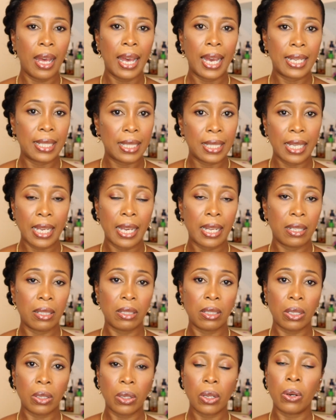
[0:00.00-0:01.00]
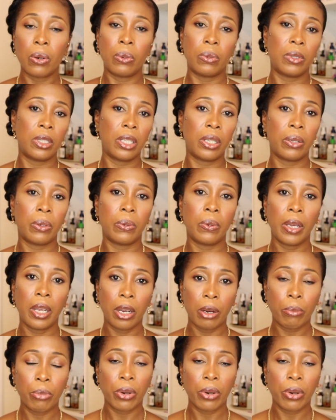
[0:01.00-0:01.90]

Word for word: at the ends alone. You know, hair